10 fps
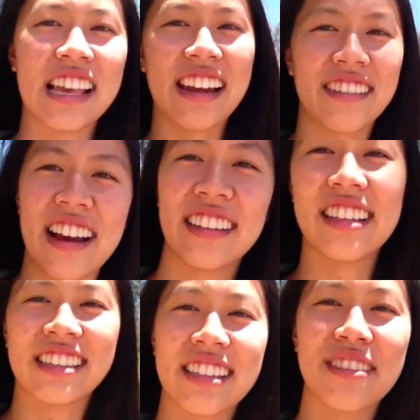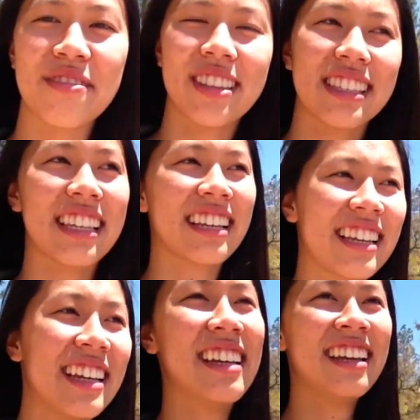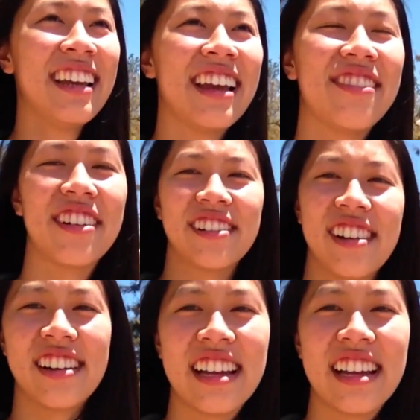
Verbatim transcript: sat around, listened to music, and wrote our